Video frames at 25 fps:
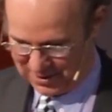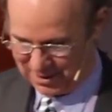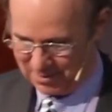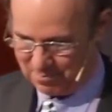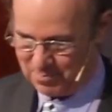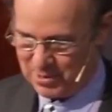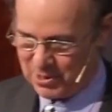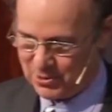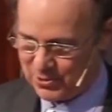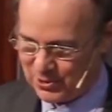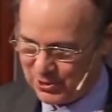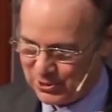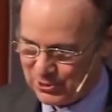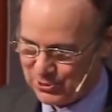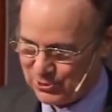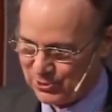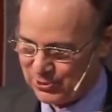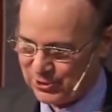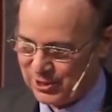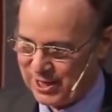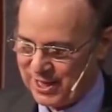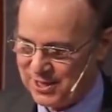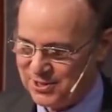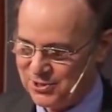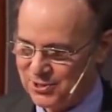mirrors or
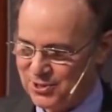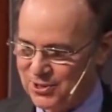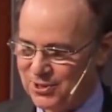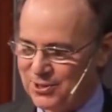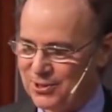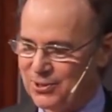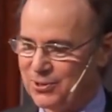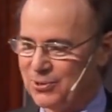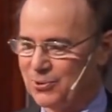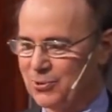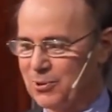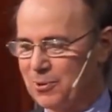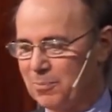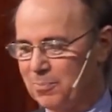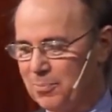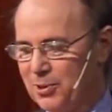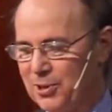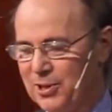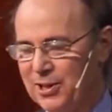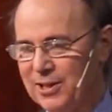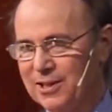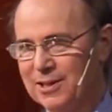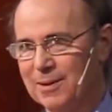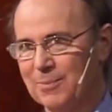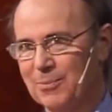lenses or
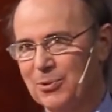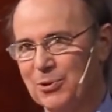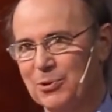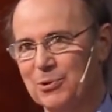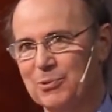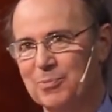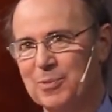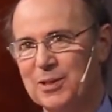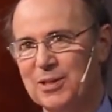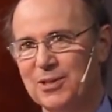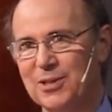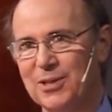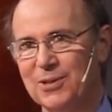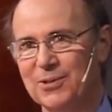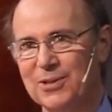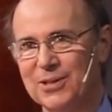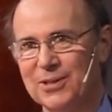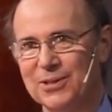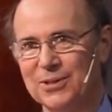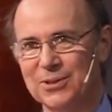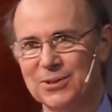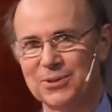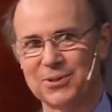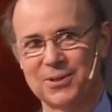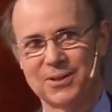putting them through
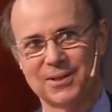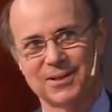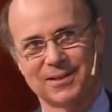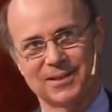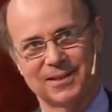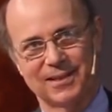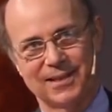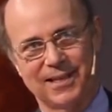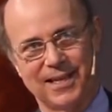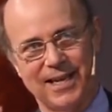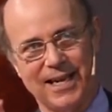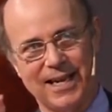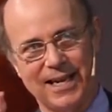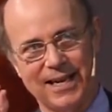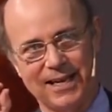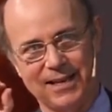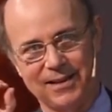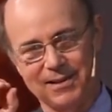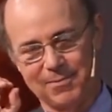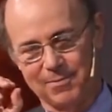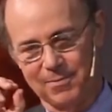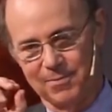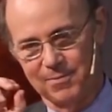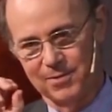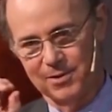materials. A
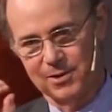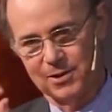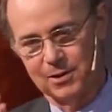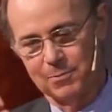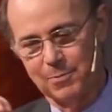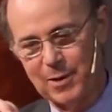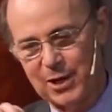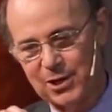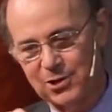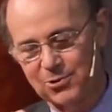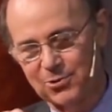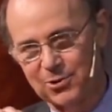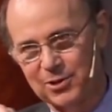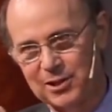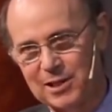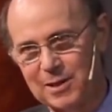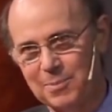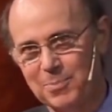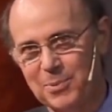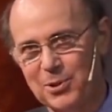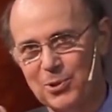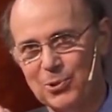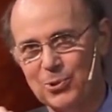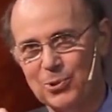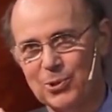spectrally
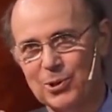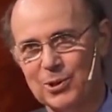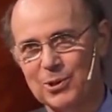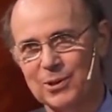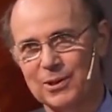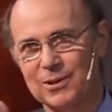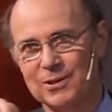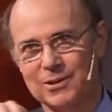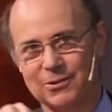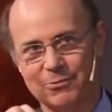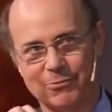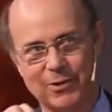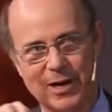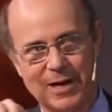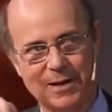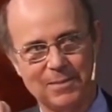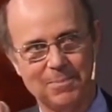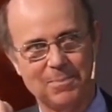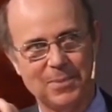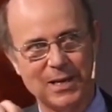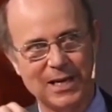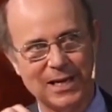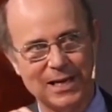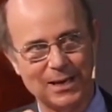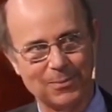pure
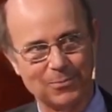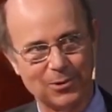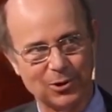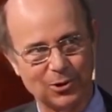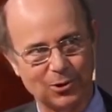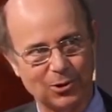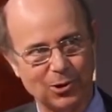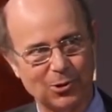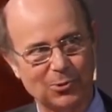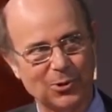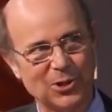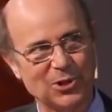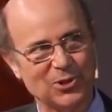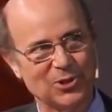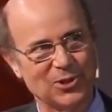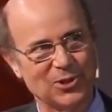red beam will always